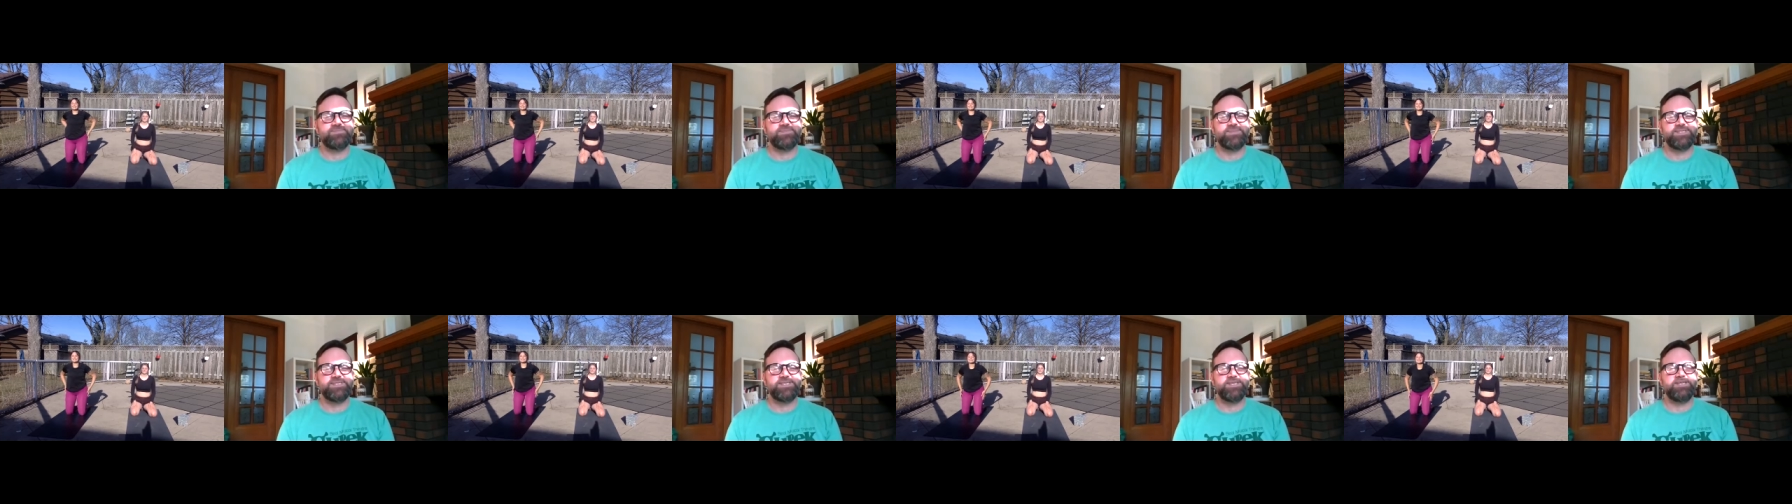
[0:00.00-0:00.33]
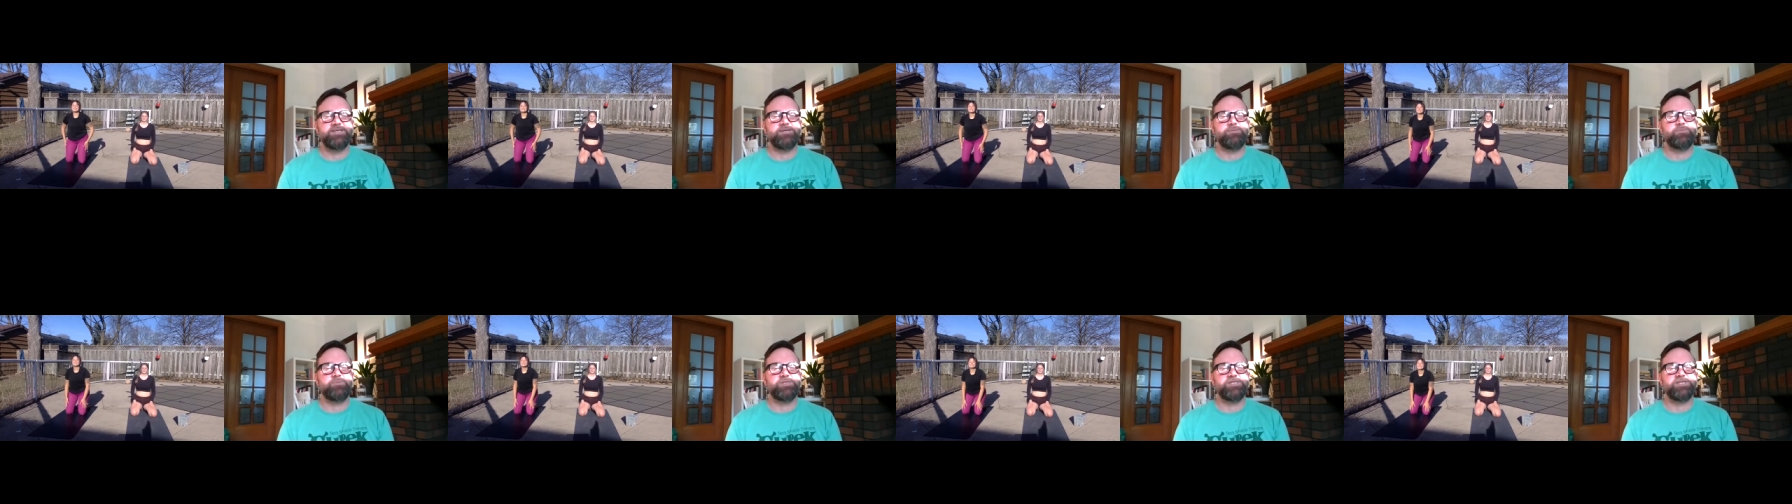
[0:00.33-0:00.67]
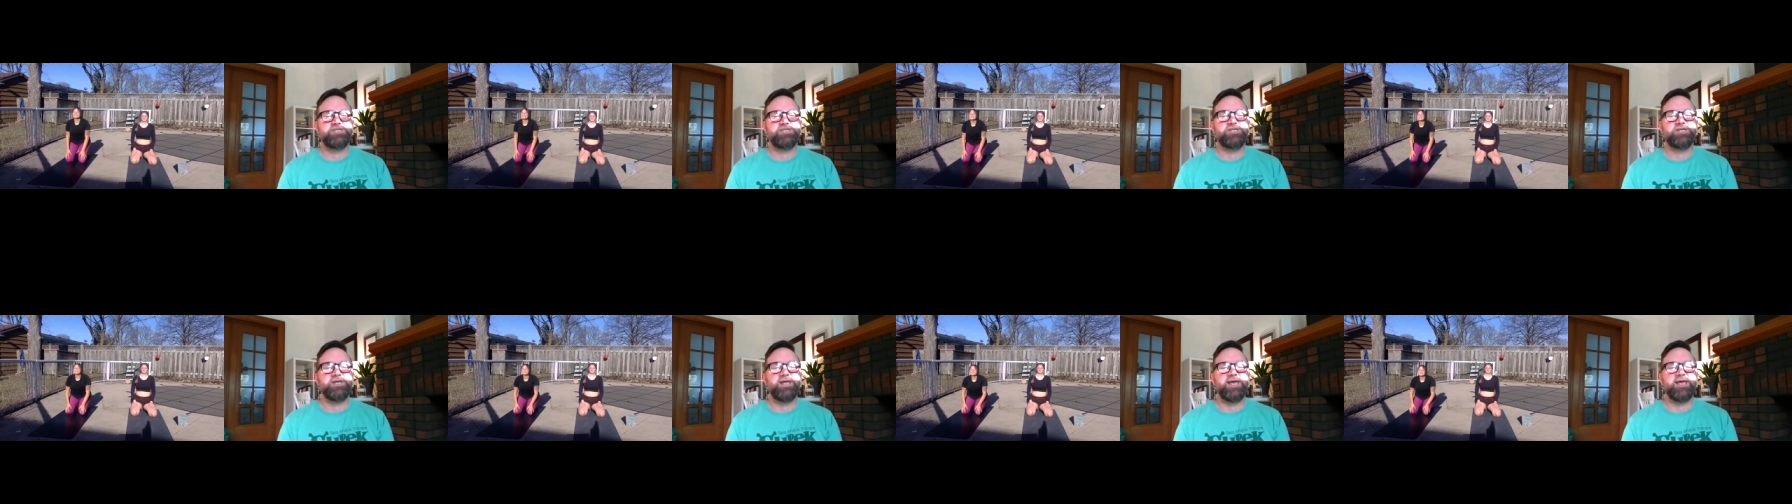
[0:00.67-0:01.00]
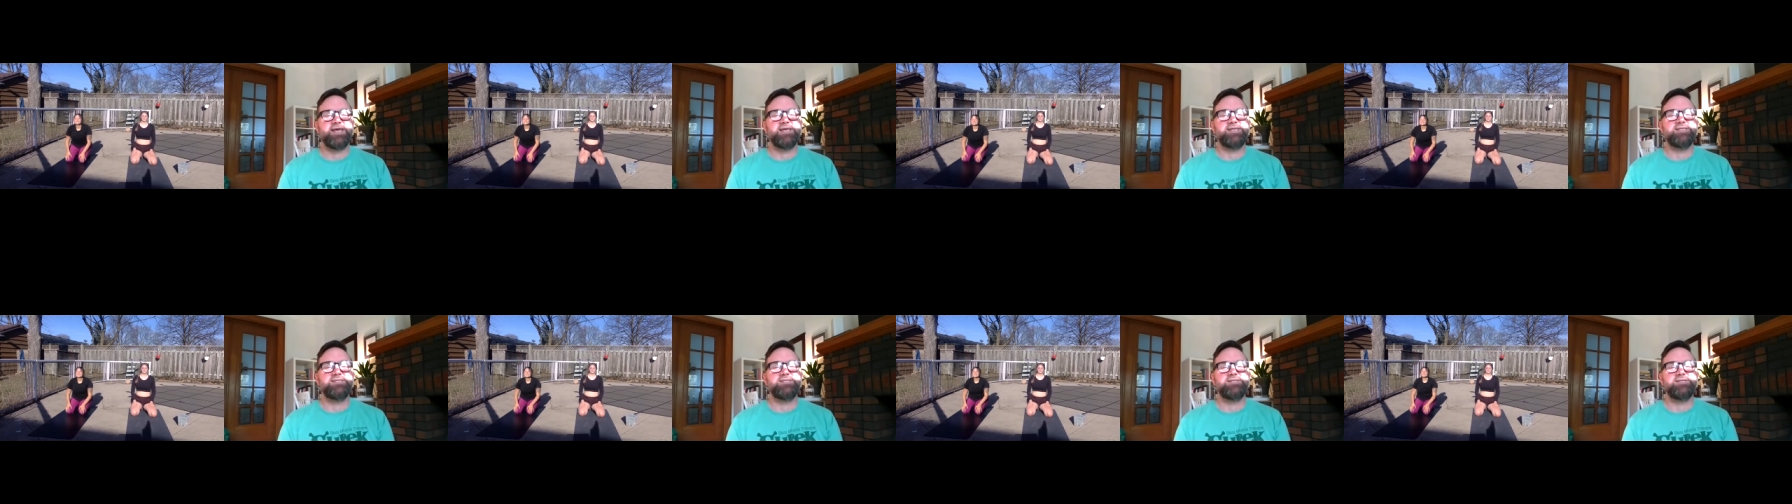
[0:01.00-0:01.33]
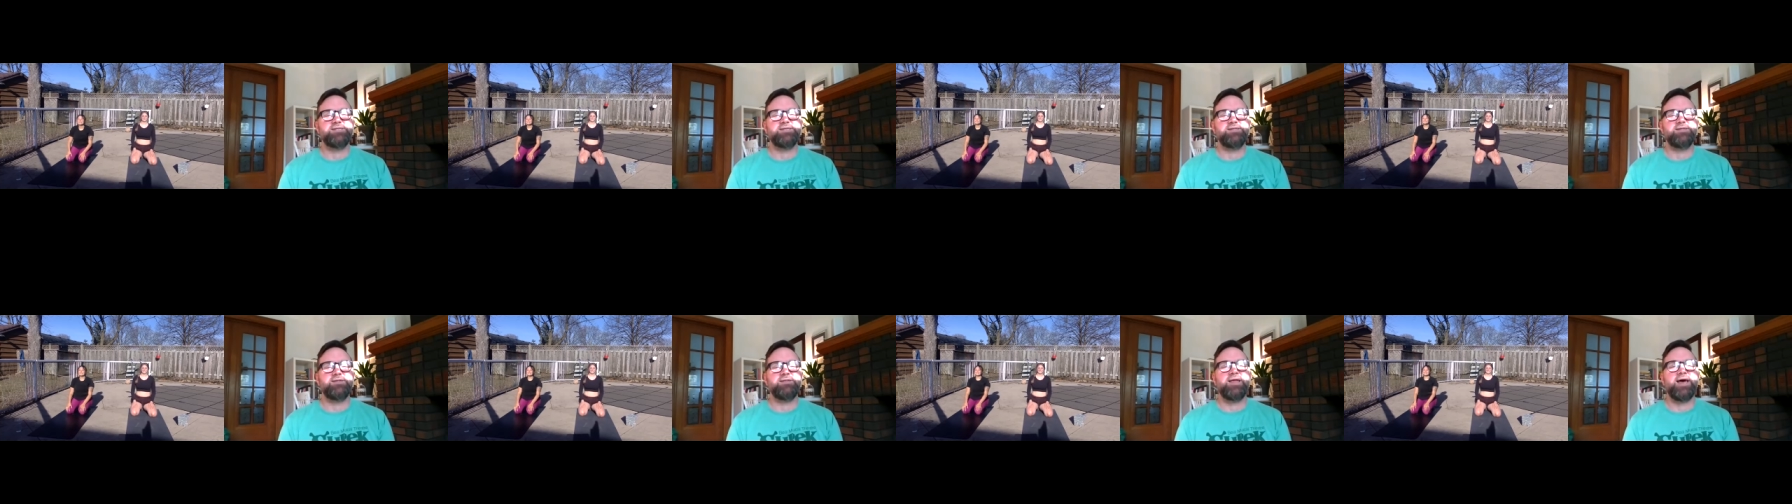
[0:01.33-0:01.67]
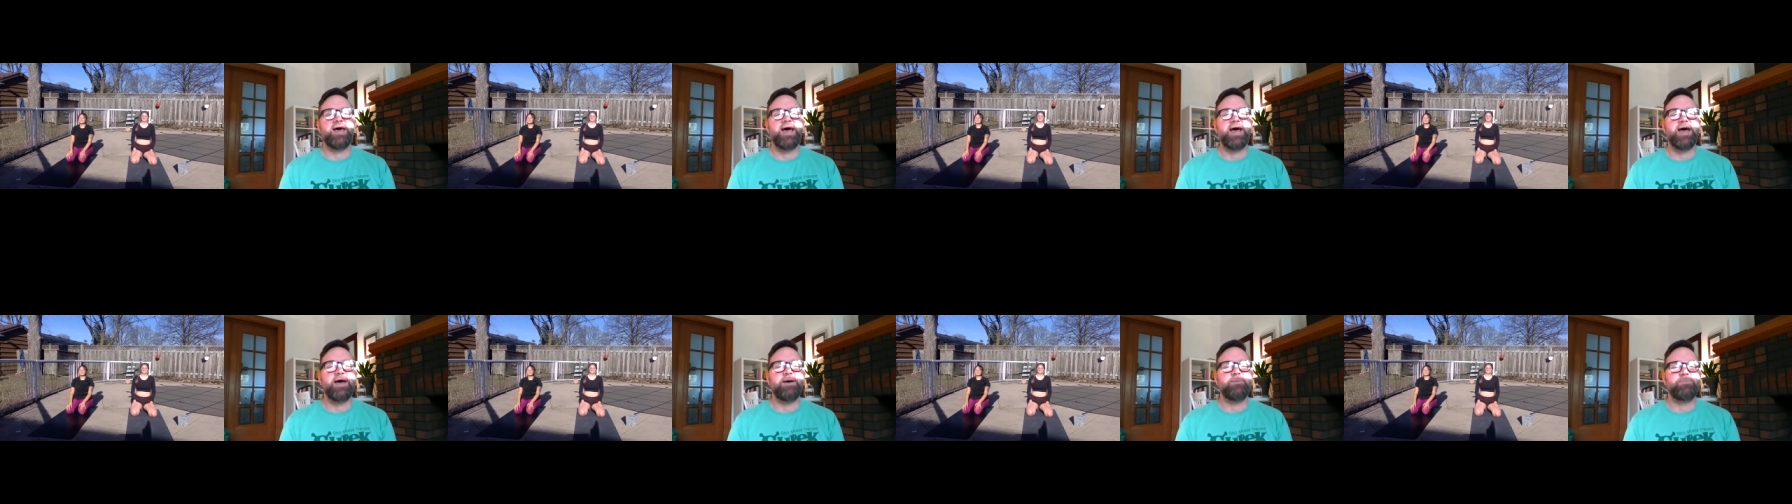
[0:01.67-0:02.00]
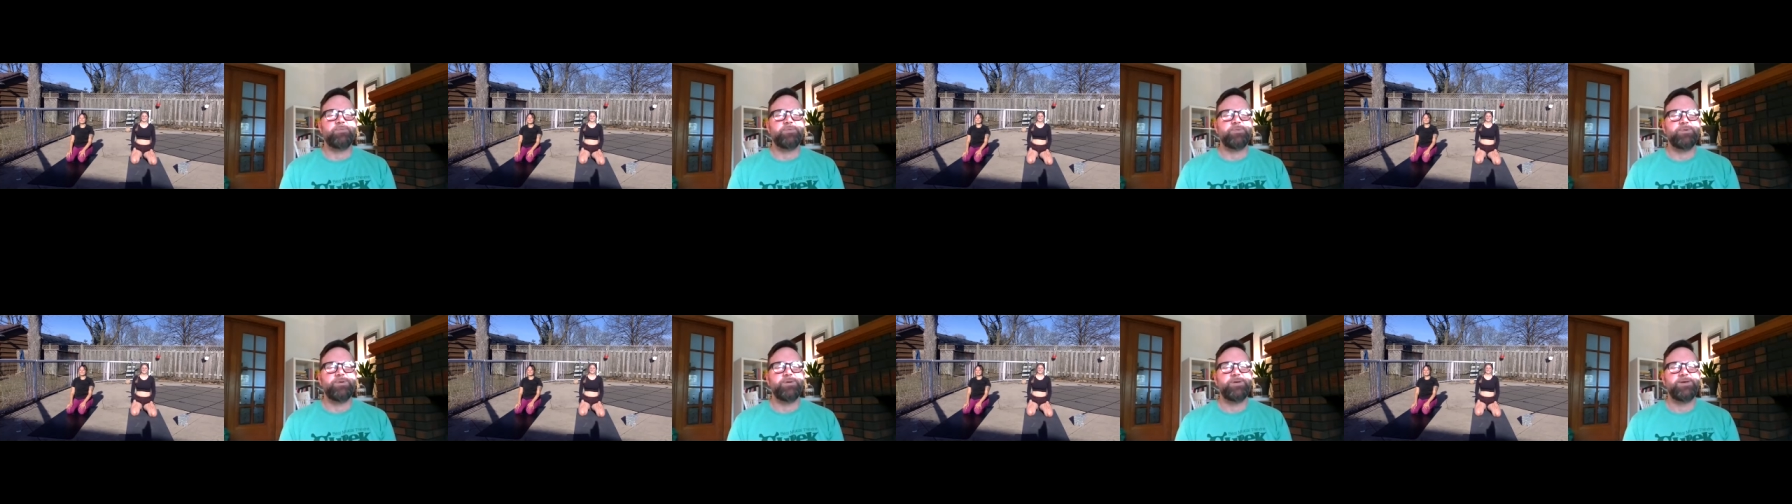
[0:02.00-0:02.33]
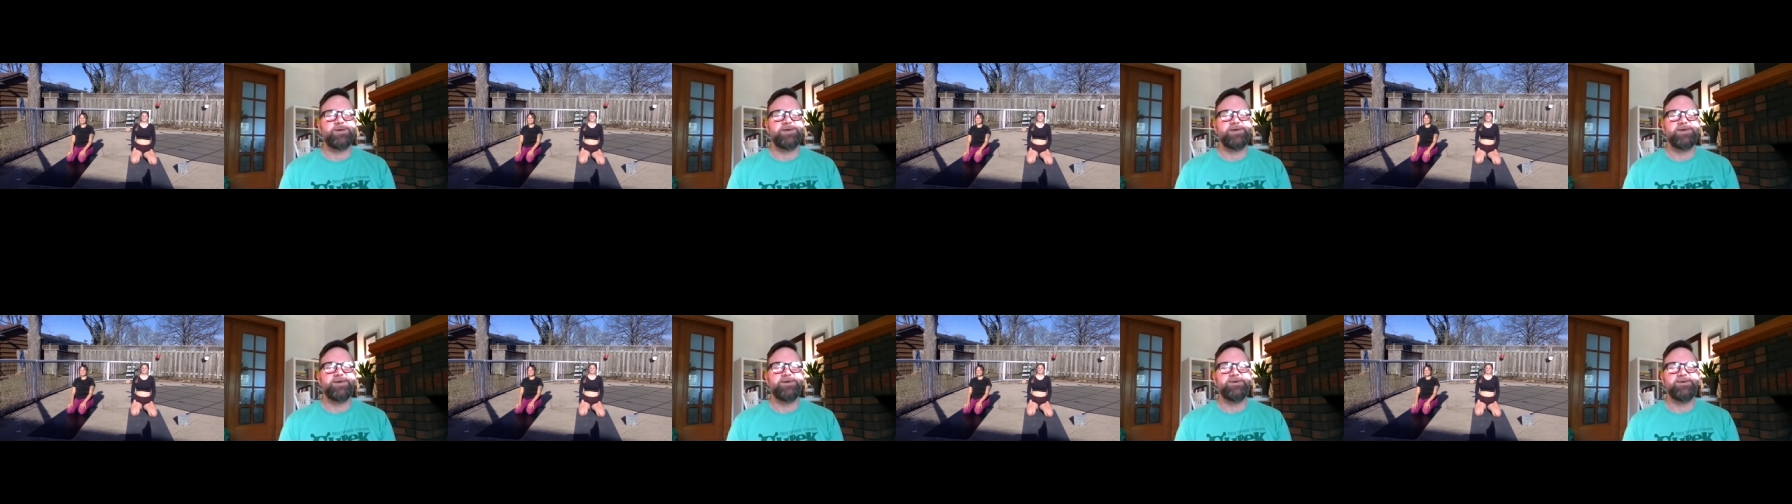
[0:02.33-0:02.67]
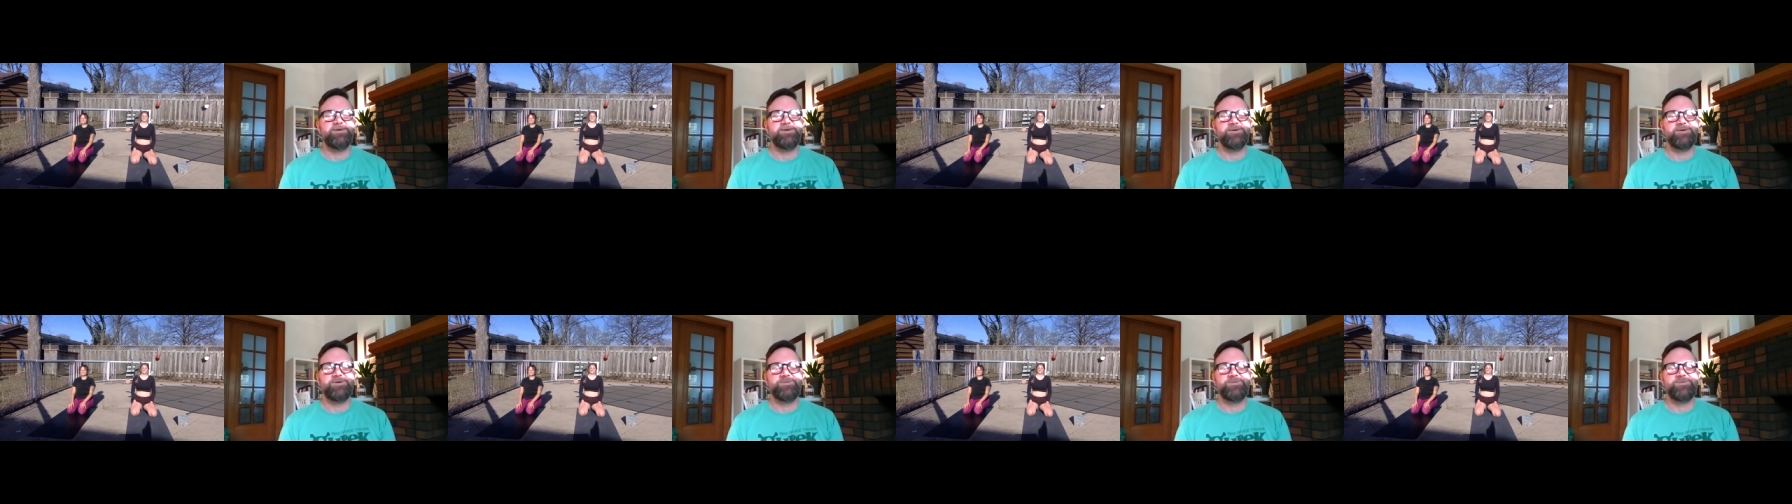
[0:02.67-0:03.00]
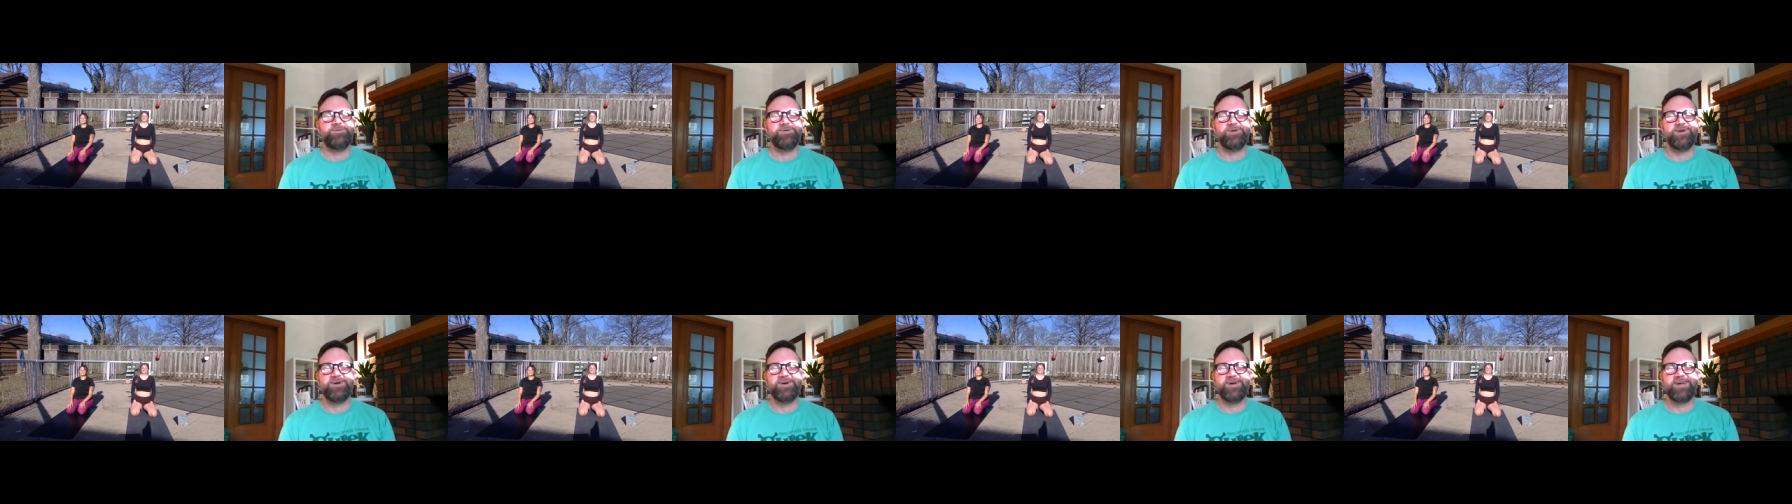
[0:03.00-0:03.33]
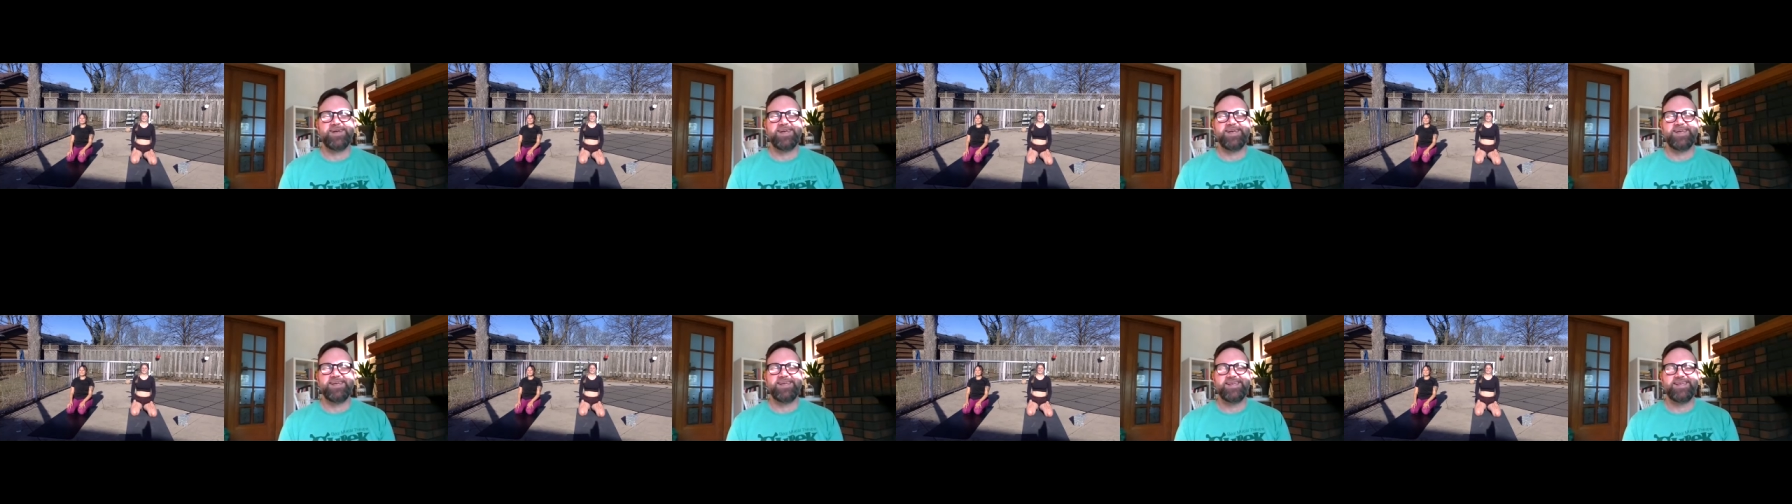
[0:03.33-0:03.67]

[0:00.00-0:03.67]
Seated position, hands into the lap. Good work.